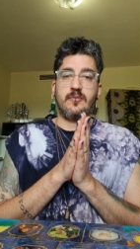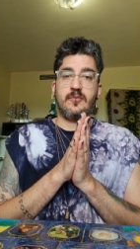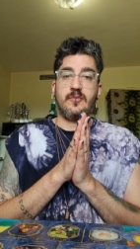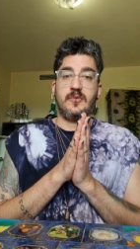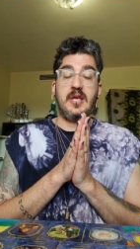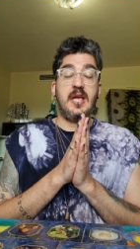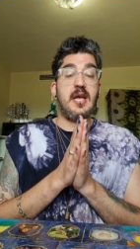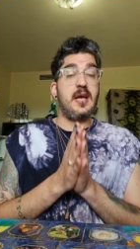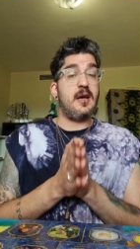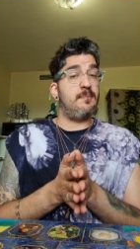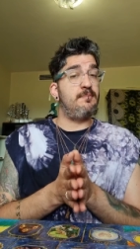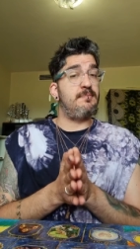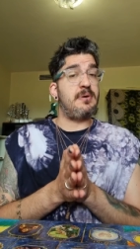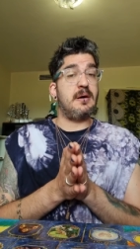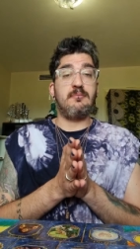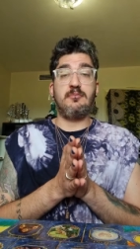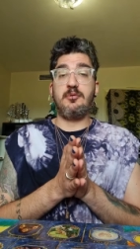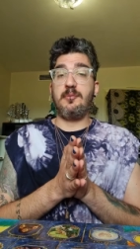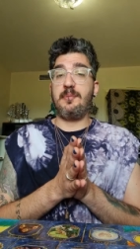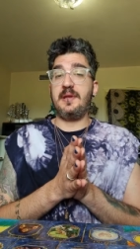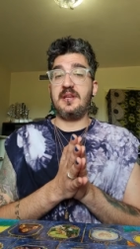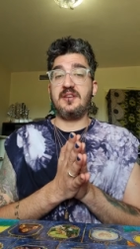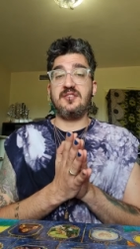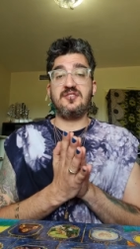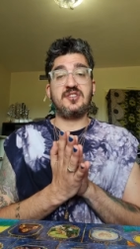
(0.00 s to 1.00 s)
yeah,
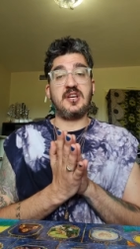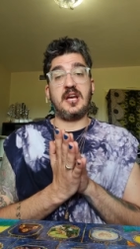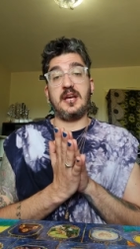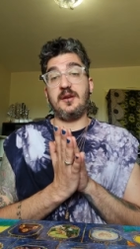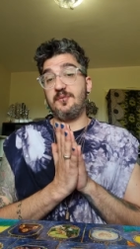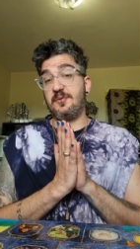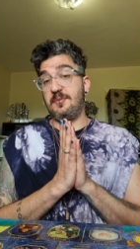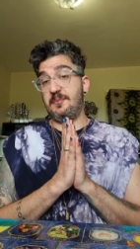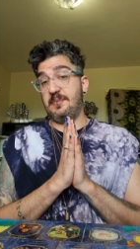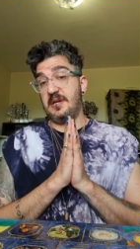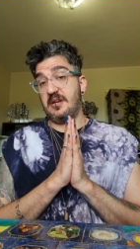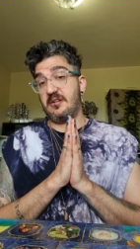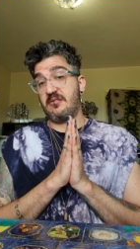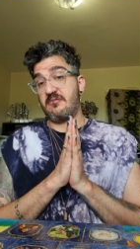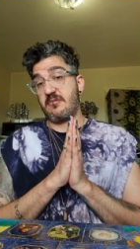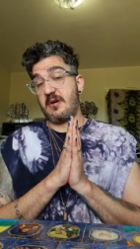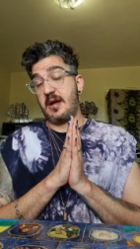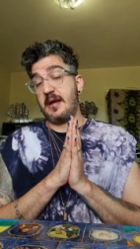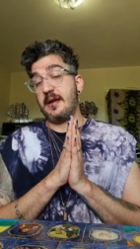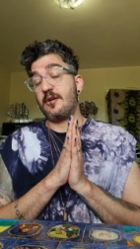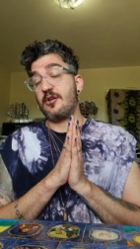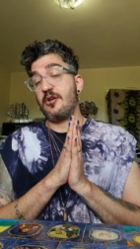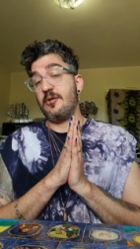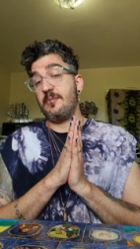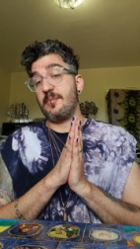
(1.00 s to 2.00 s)
Bumblebee and Jade would be a
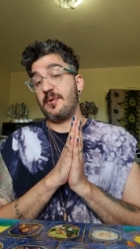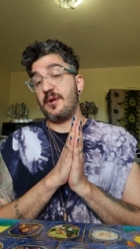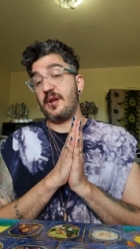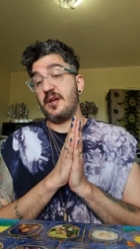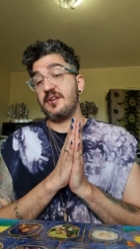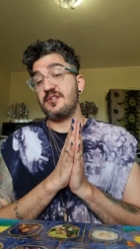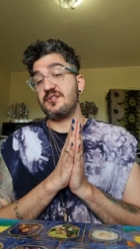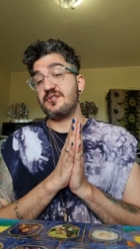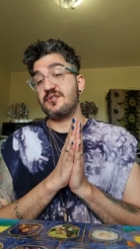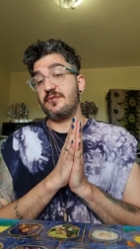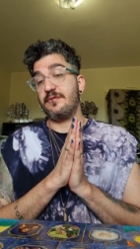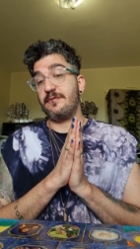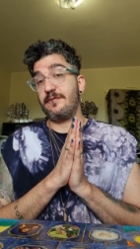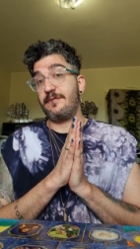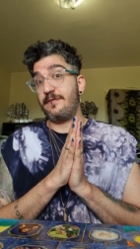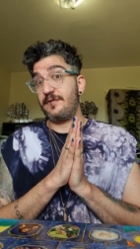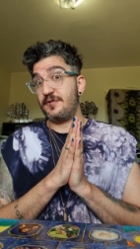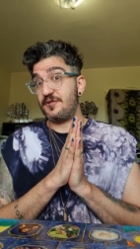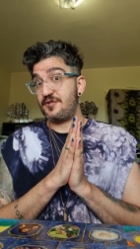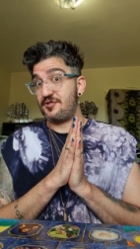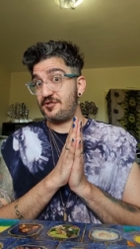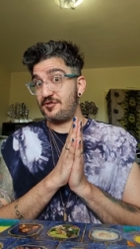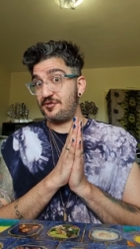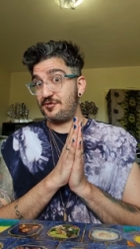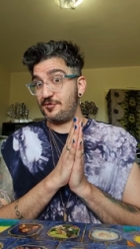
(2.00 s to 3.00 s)
great combination for
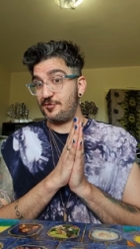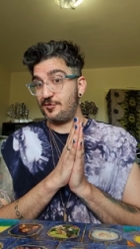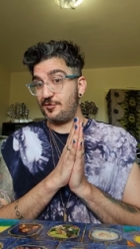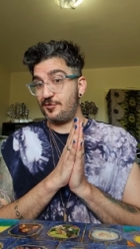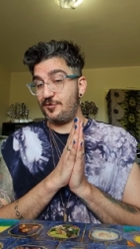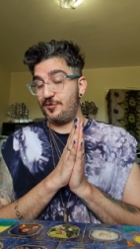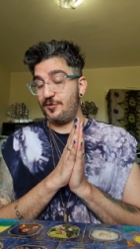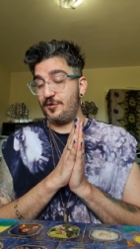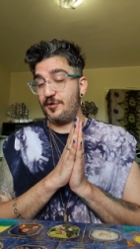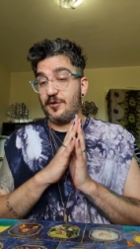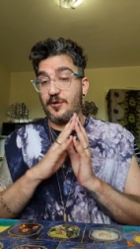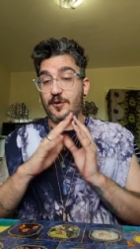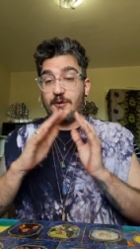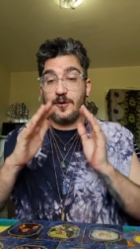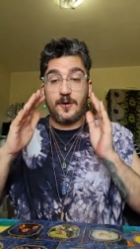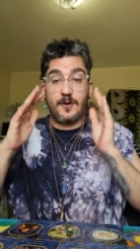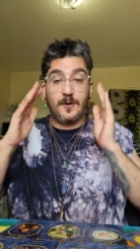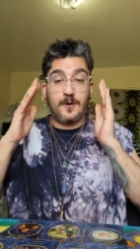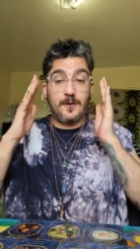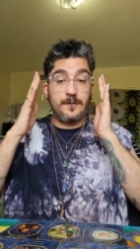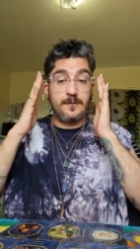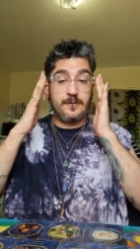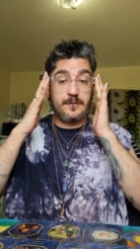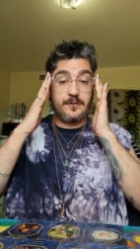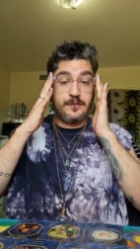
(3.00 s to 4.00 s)

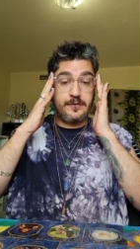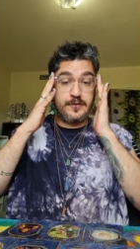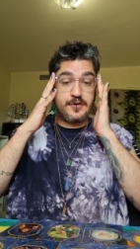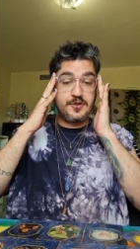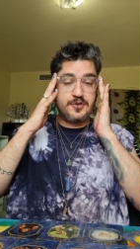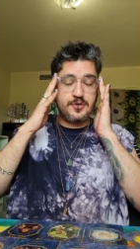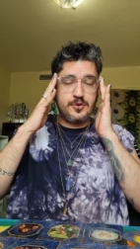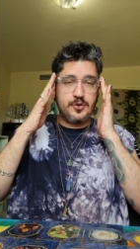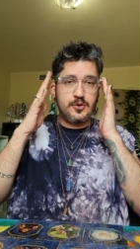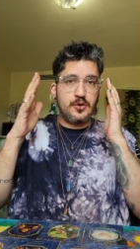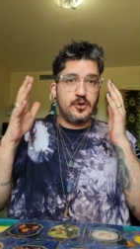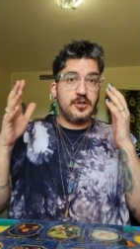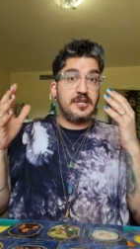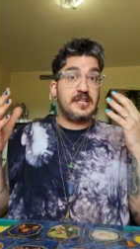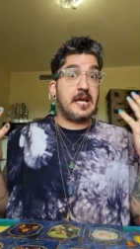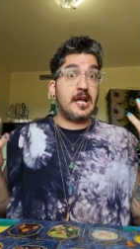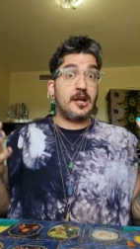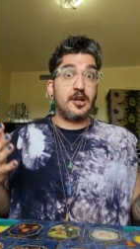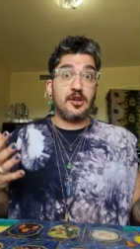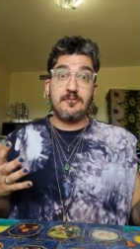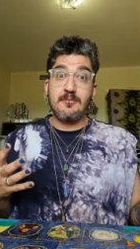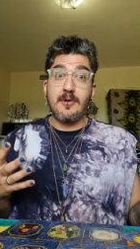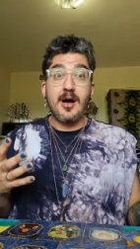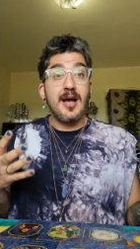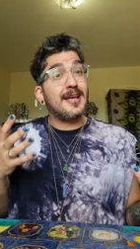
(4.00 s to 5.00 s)
sure. For sure.
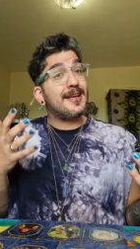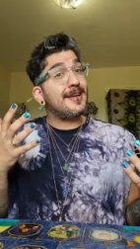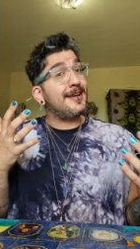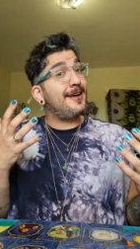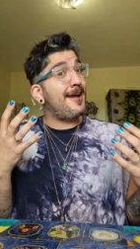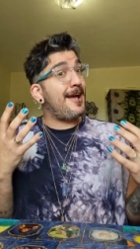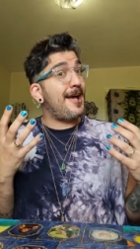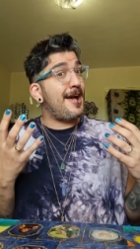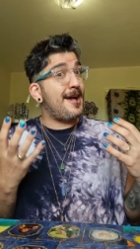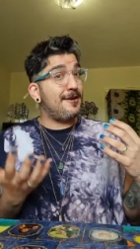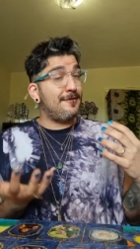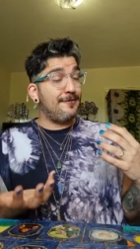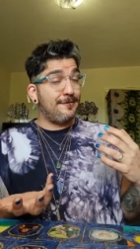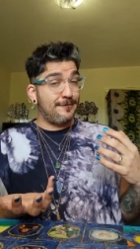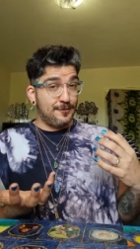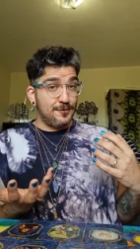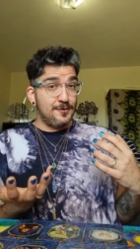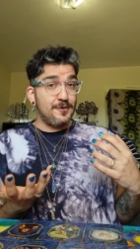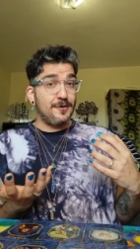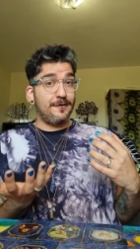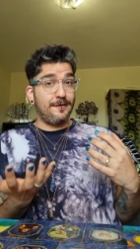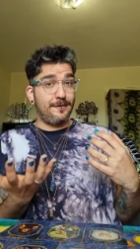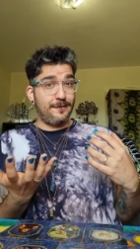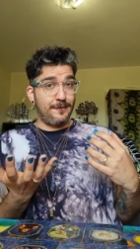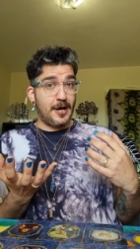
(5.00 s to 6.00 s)
Yellow mica and
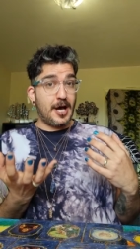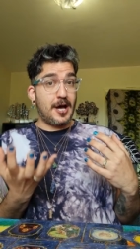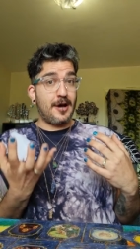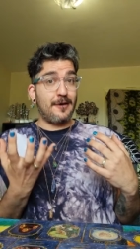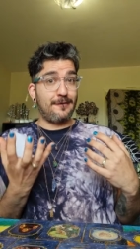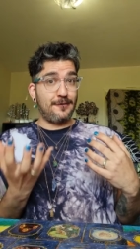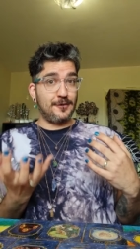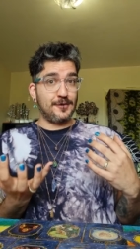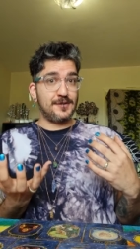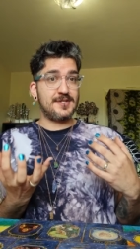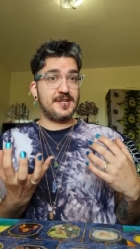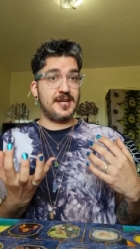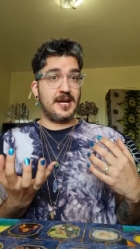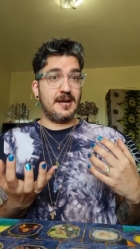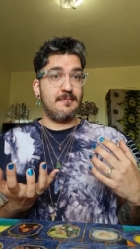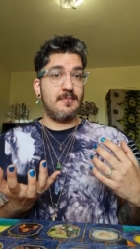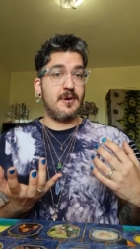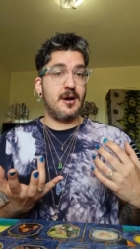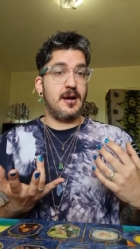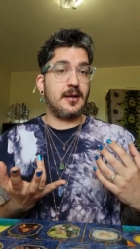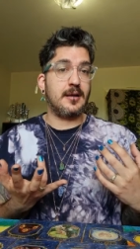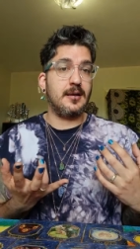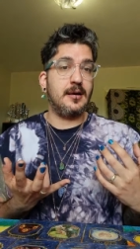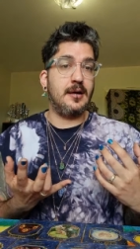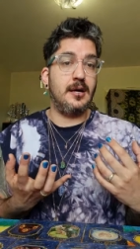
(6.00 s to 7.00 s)
fu- uh, Fuchsite
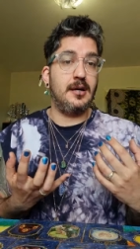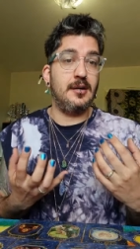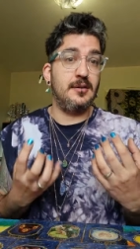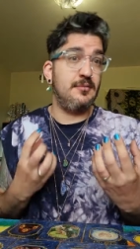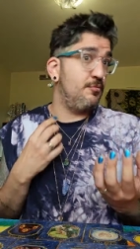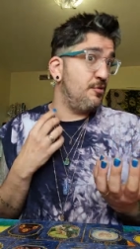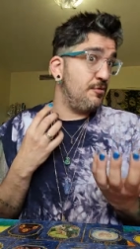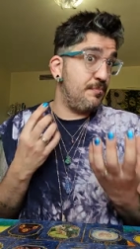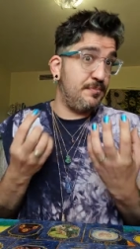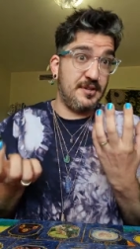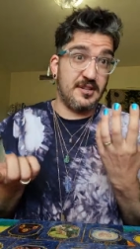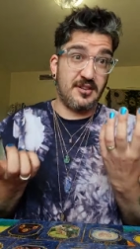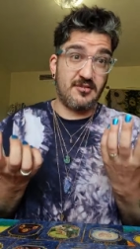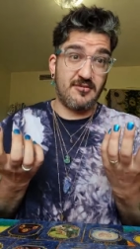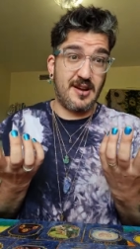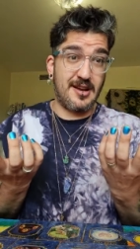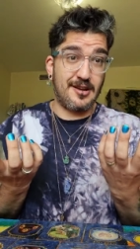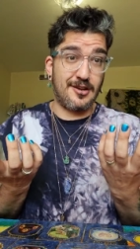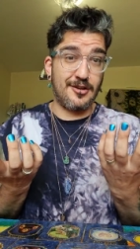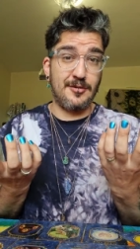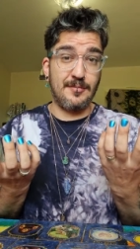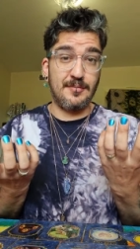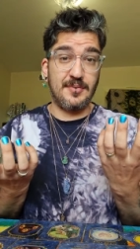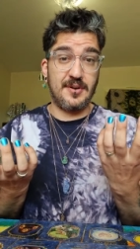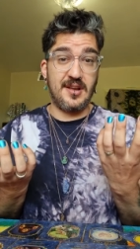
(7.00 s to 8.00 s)
mica would be a great
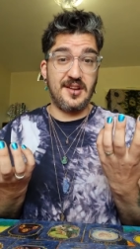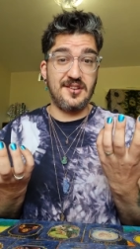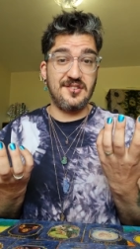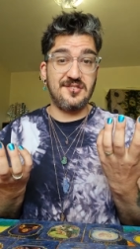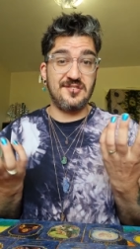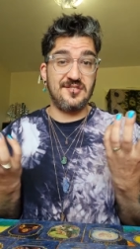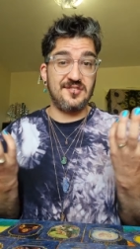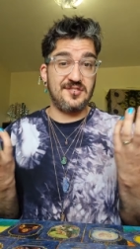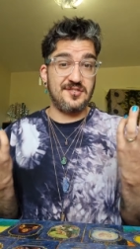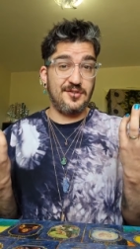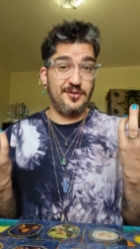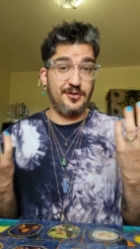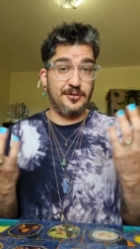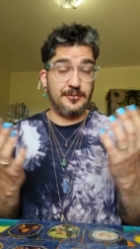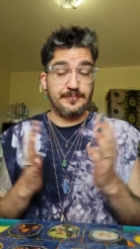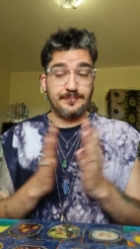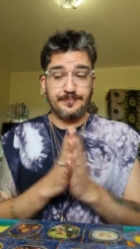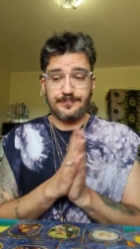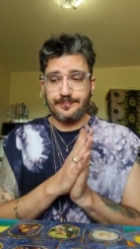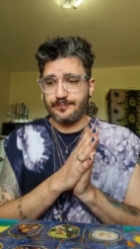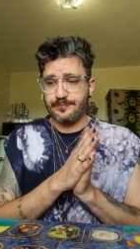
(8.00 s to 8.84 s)
combination too.